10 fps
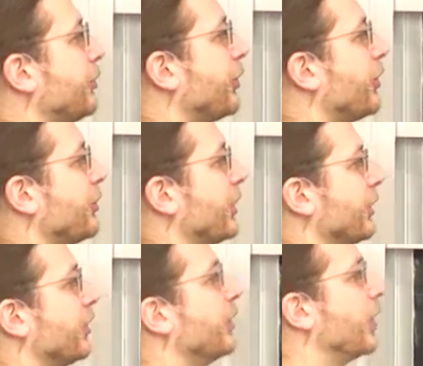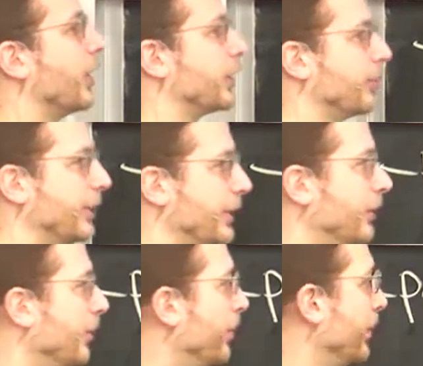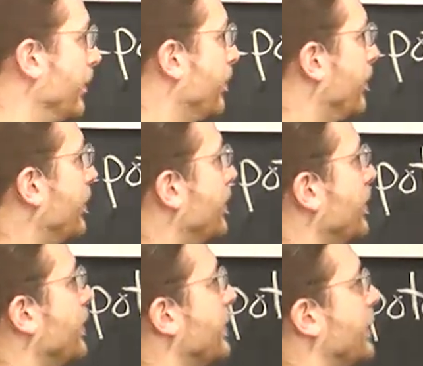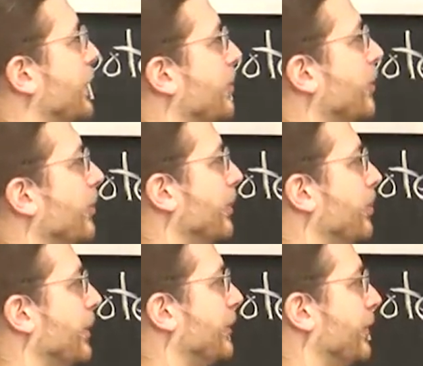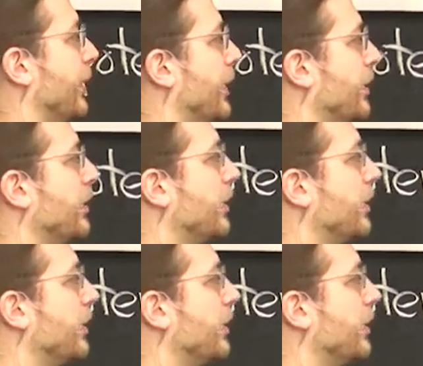charging argument in the moment, in a moment, but uh,